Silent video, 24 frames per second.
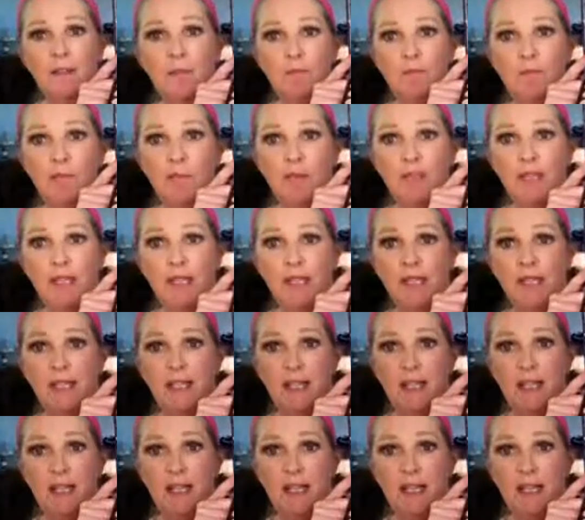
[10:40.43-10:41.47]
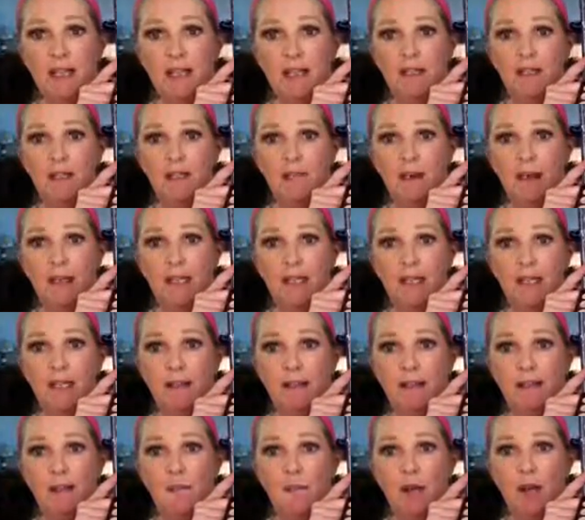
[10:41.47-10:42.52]
But this is
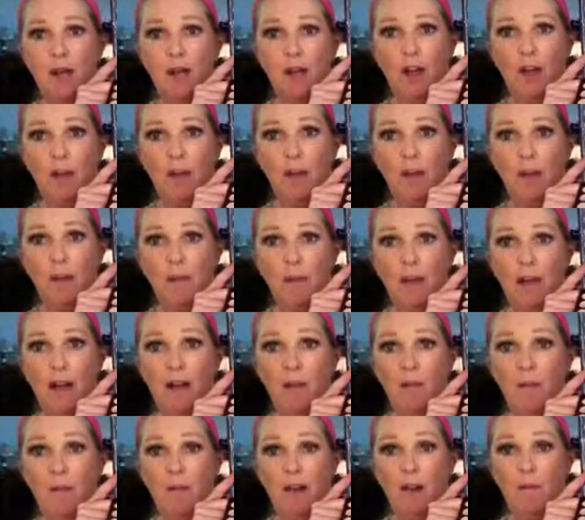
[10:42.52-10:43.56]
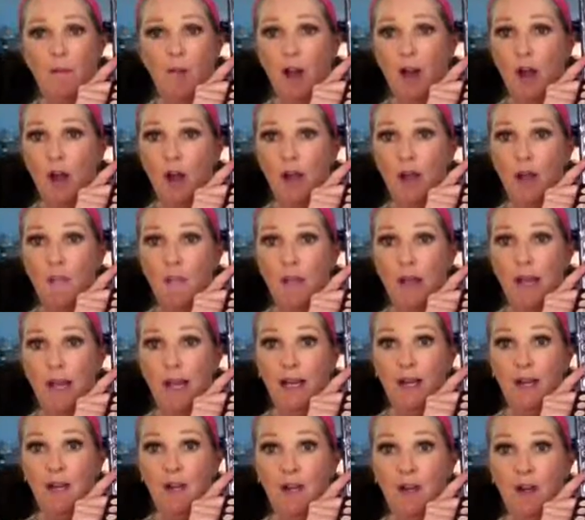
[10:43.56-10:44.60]
basically my go-to palette when I'm home
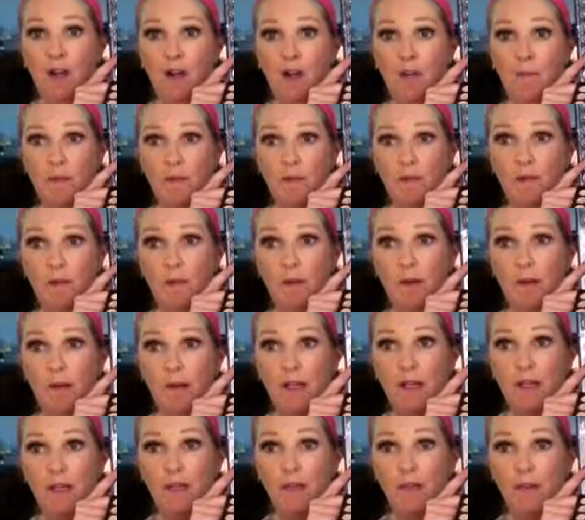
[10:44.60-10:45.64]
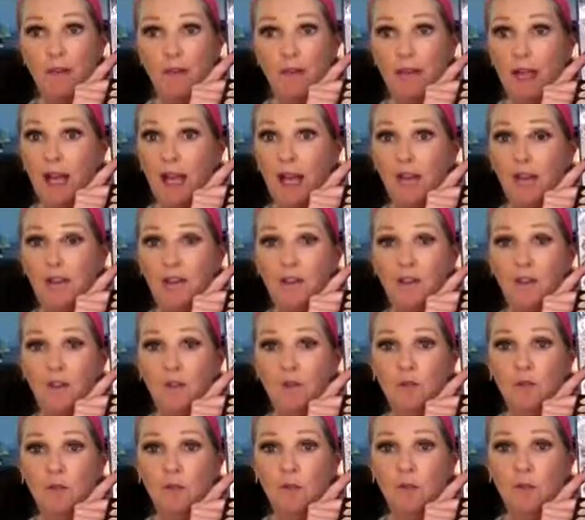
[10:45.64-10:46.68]
and I'm experimenting with colours
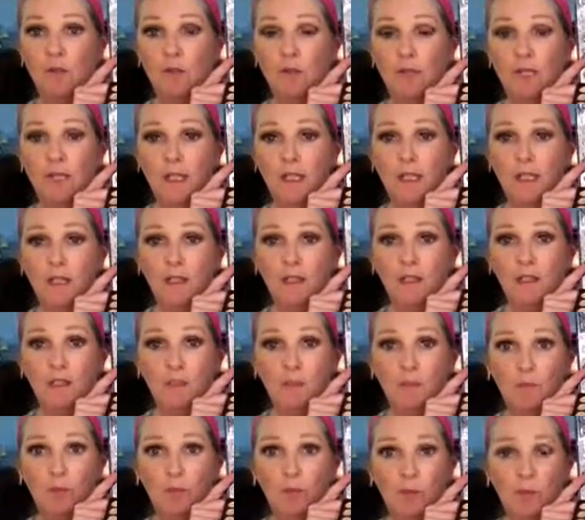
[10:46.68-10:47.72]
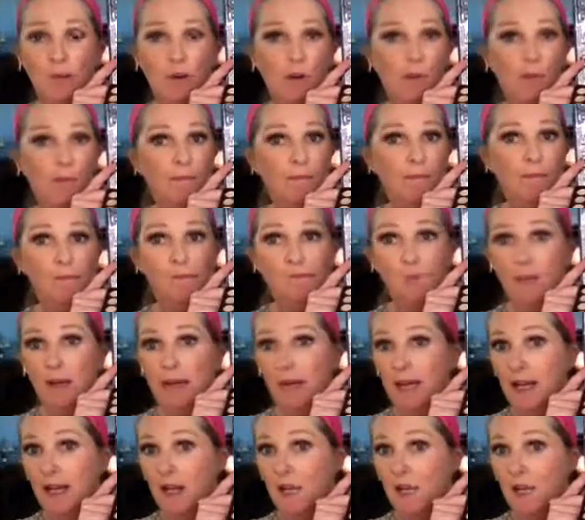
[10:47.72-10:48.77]
or putting on
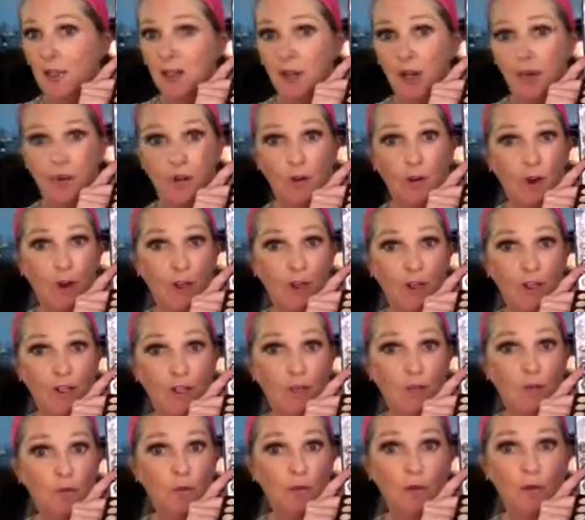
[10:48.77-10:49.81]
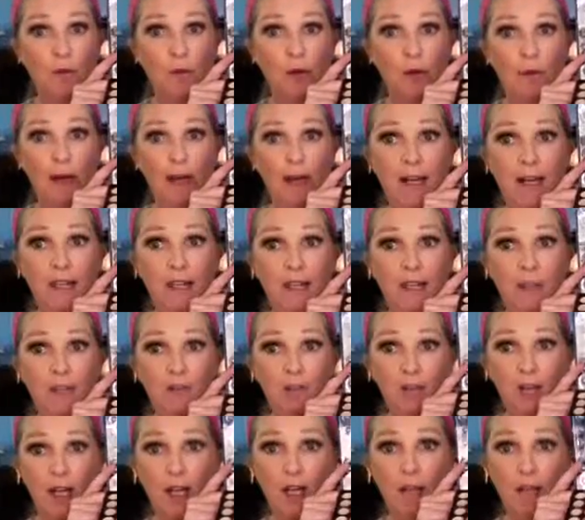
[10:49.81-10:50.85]
makeup to go to college or to go out,
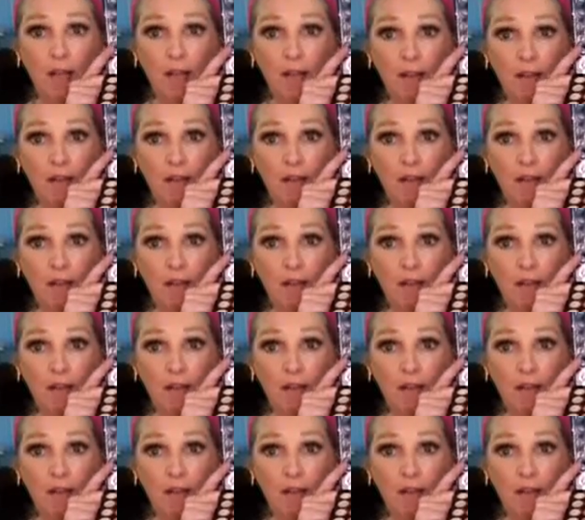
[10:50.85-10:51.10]
etc.